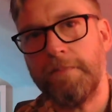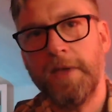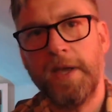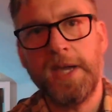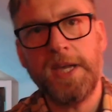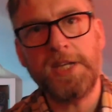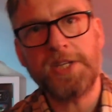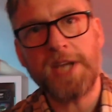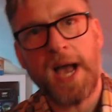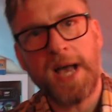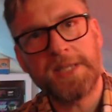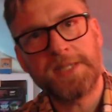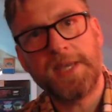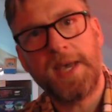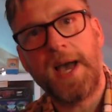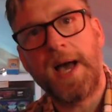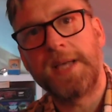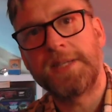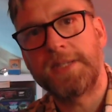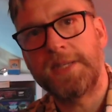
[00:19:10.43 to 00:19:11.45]
Each asset
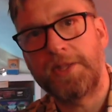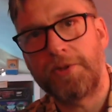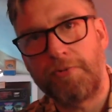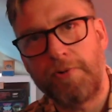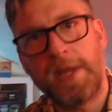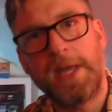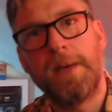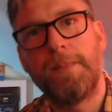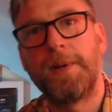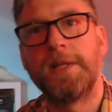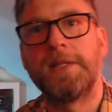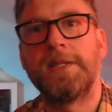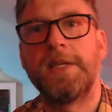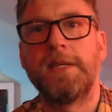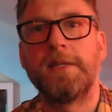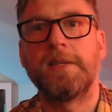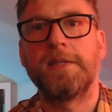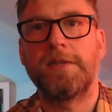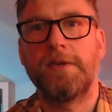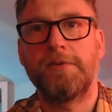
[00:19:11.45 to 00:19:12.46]
has 3 abilities
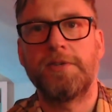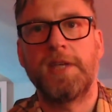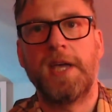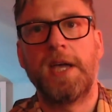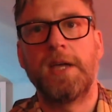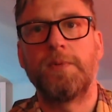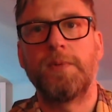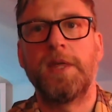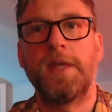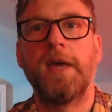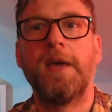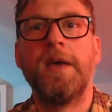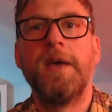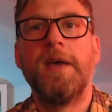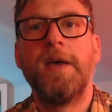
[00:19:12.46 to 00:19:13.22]
associated with it,